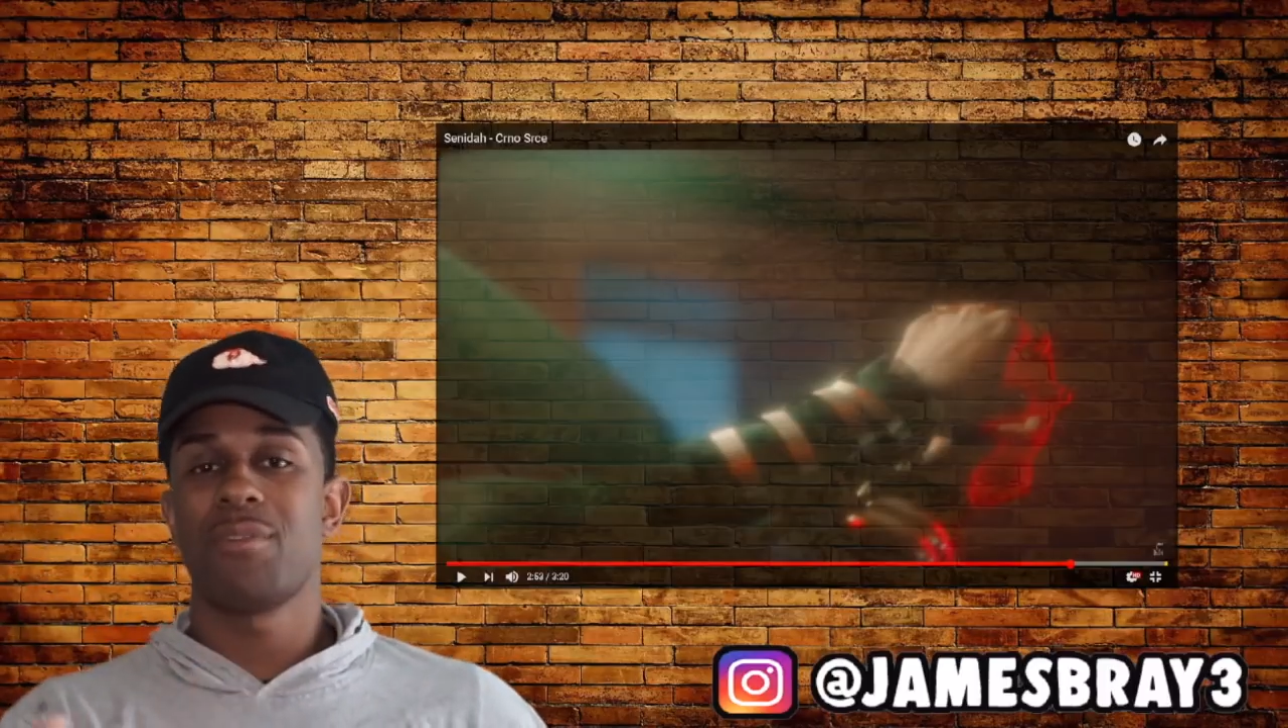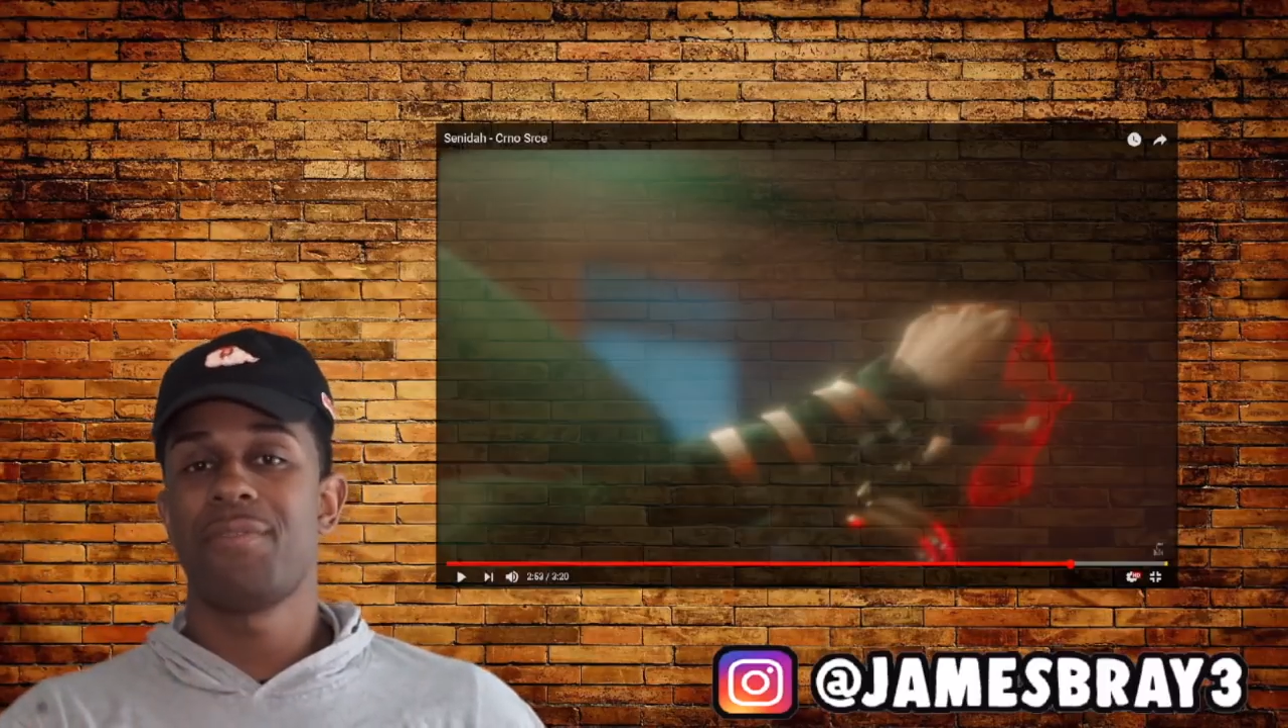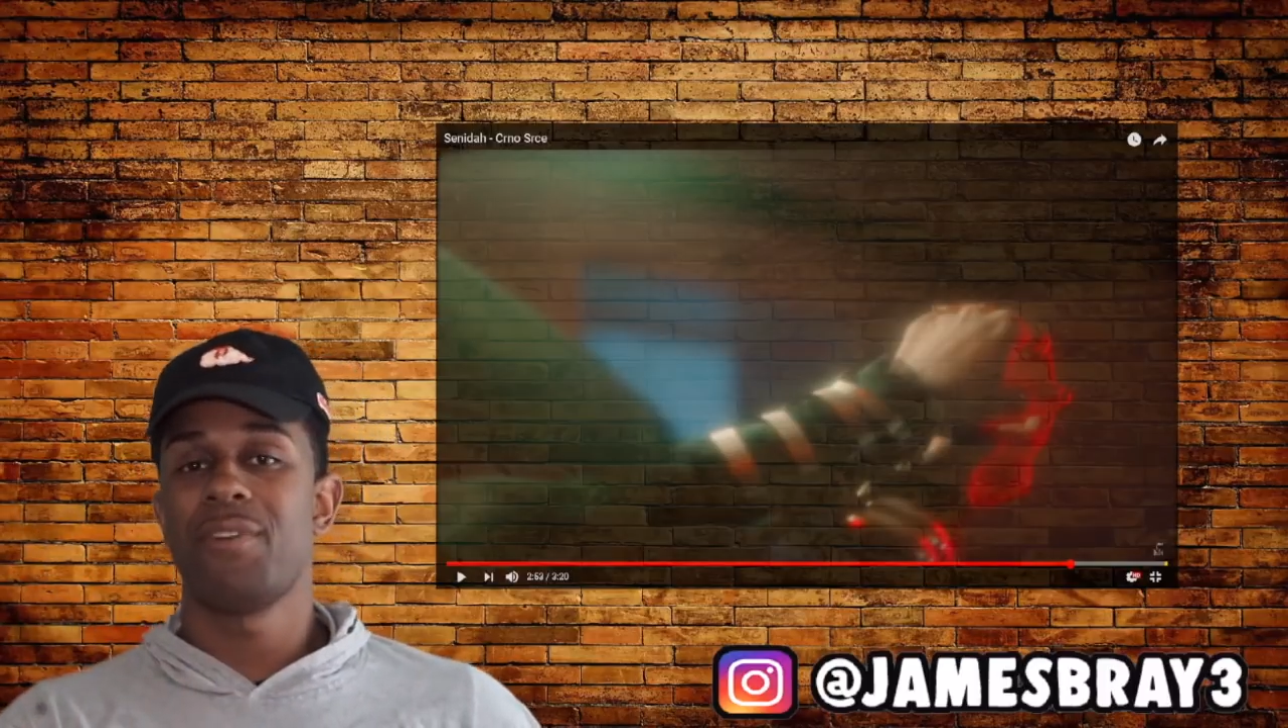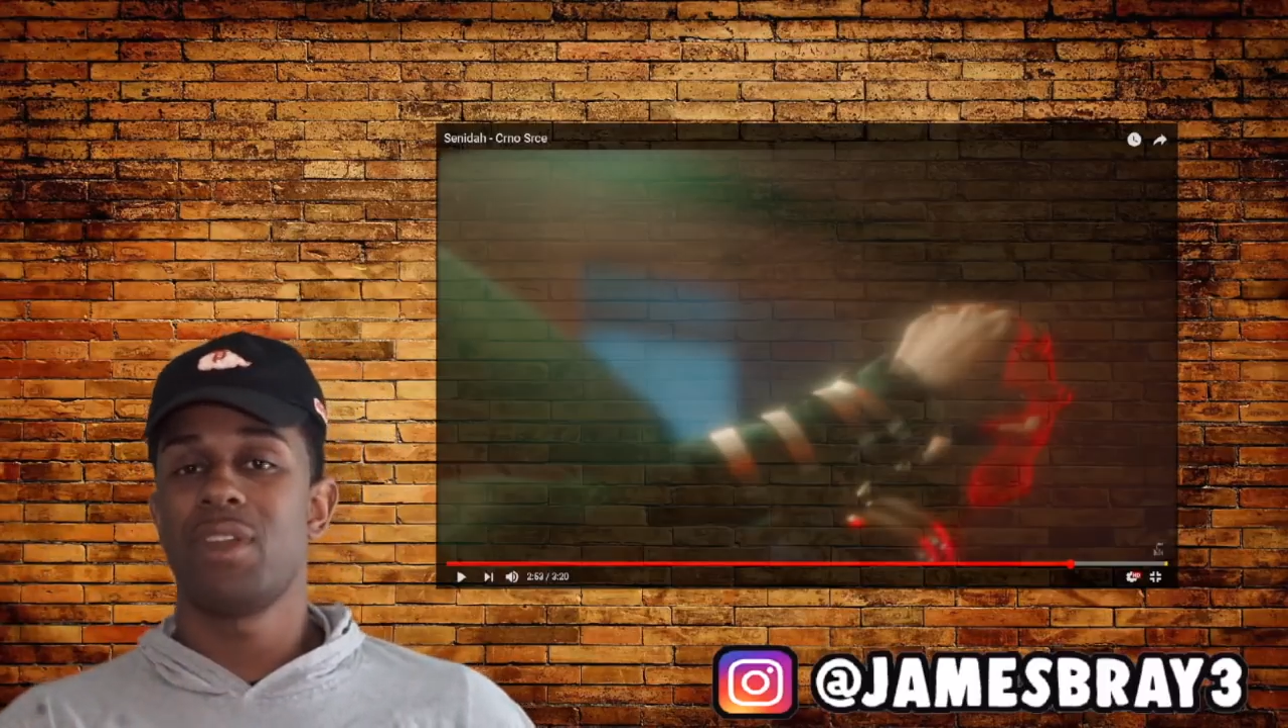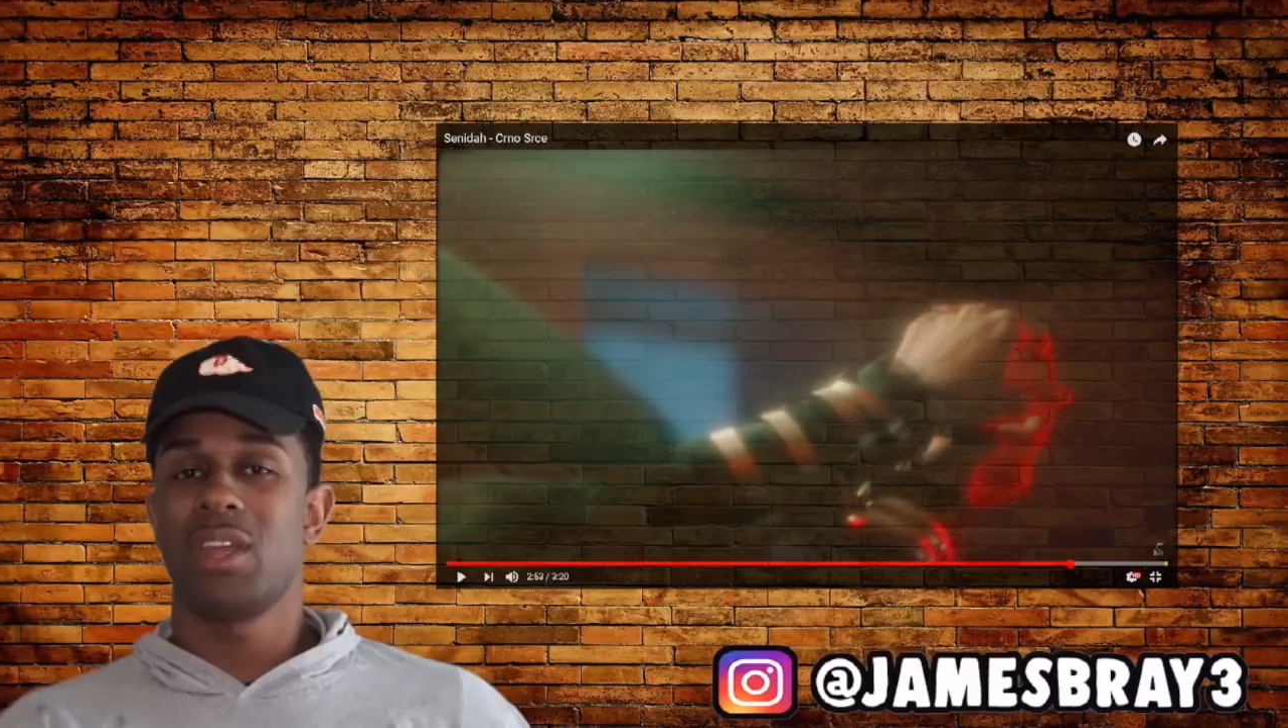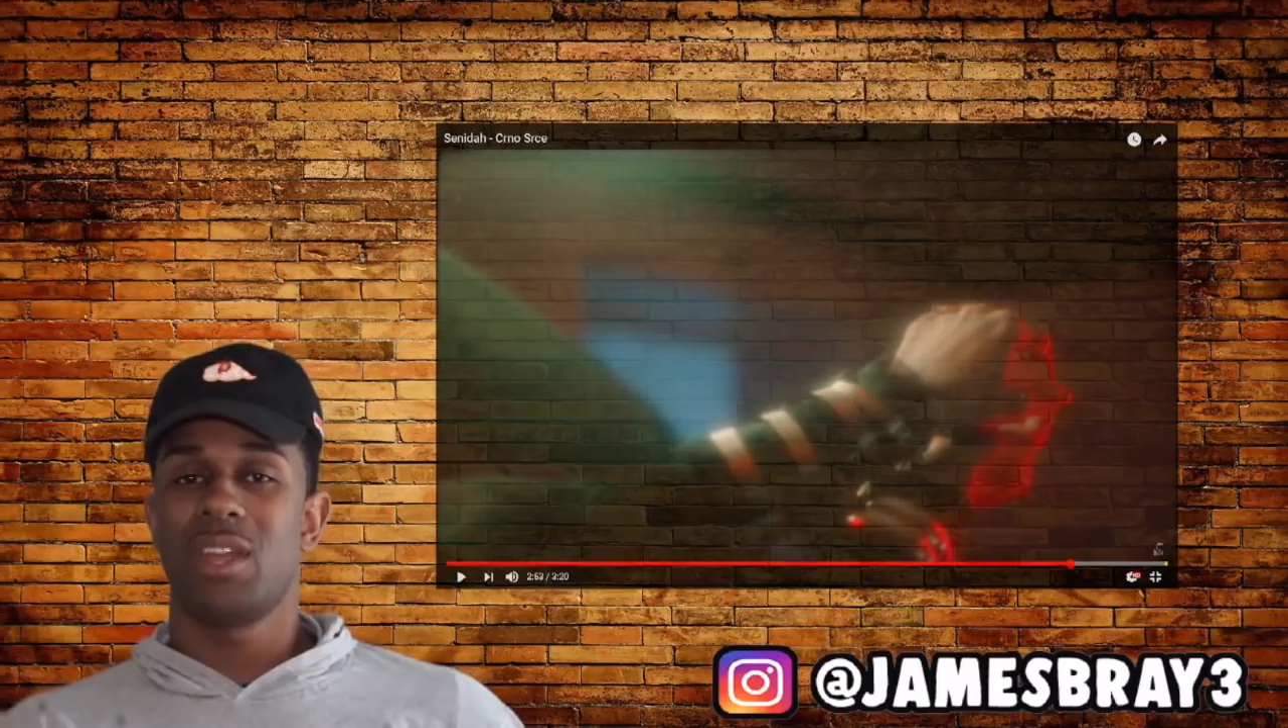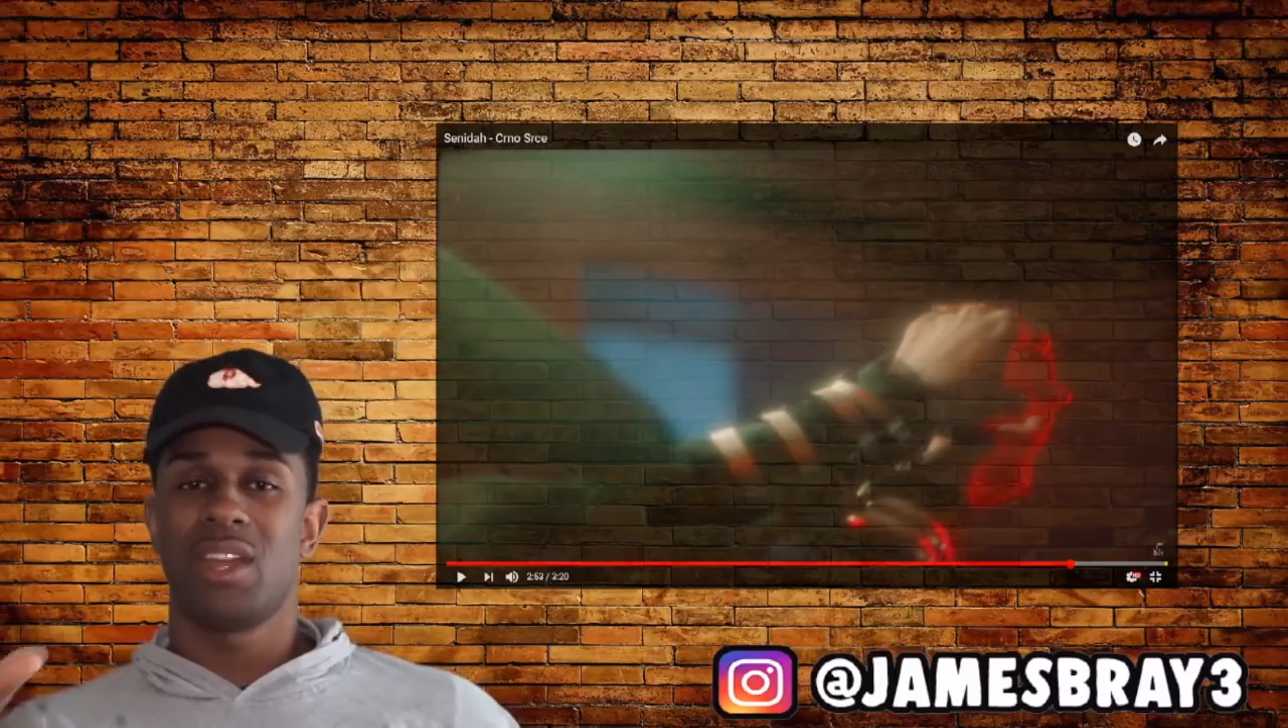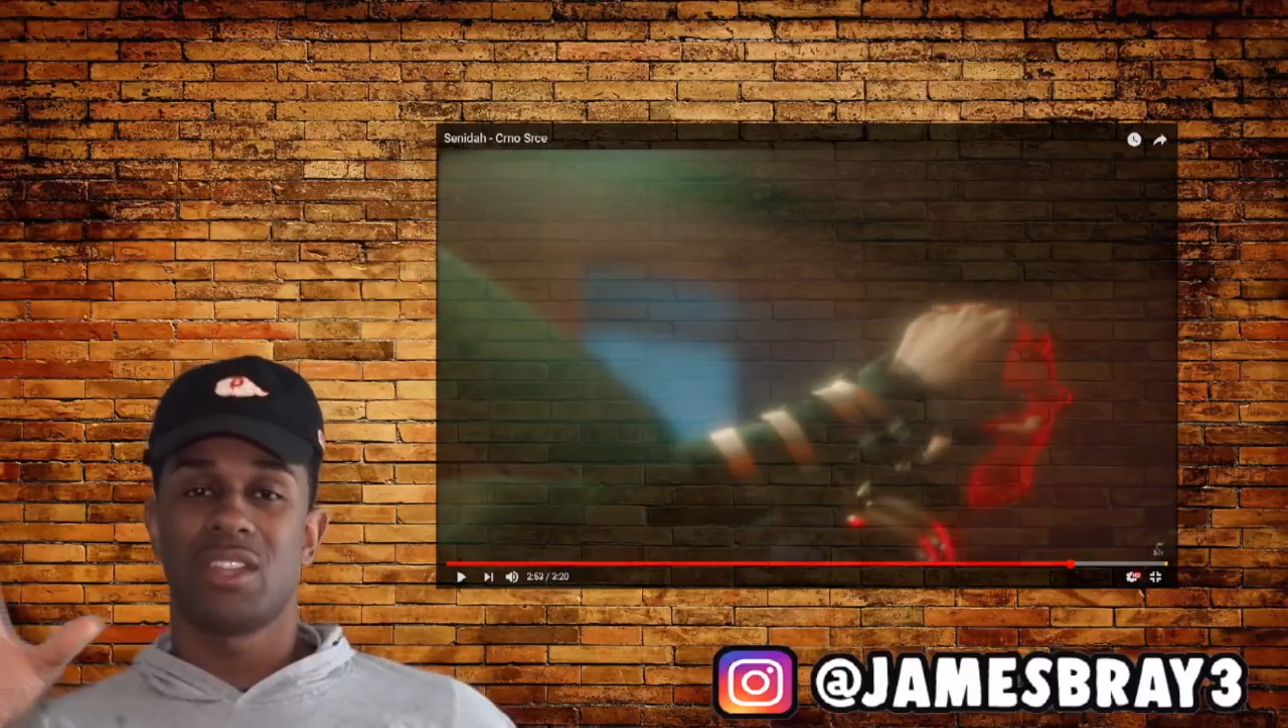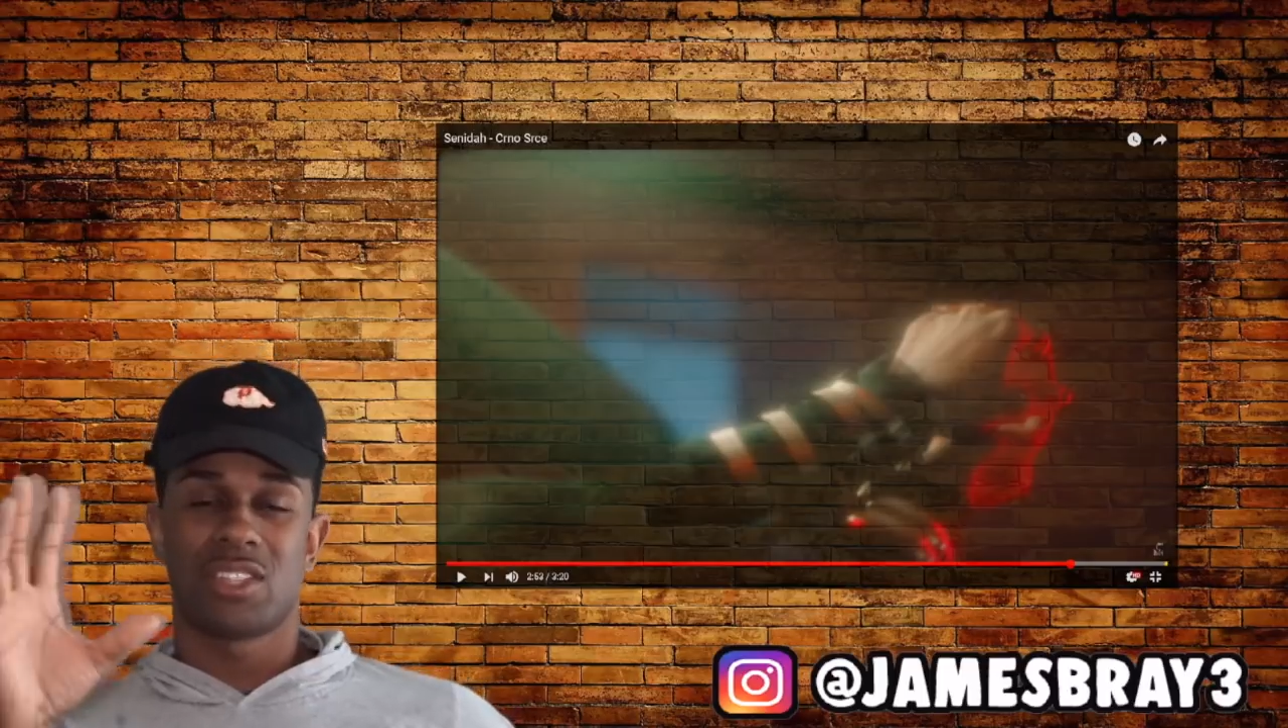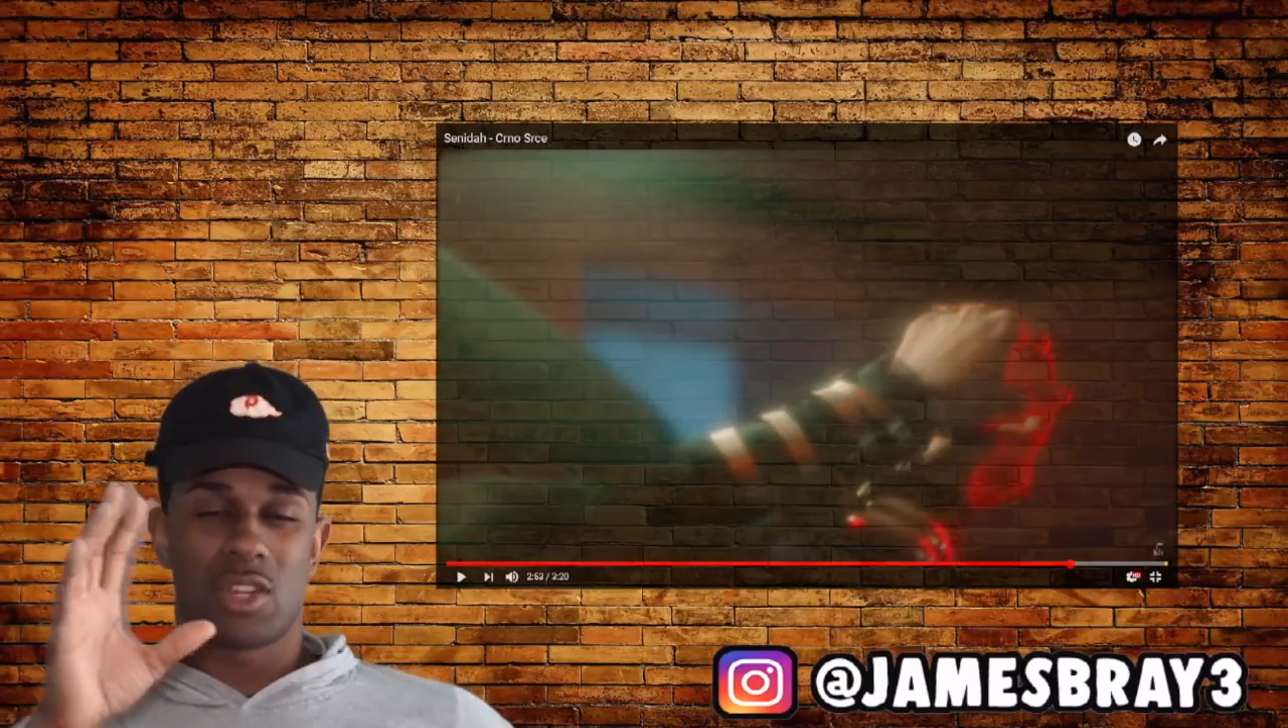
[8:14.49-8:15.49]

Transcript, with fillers: footage.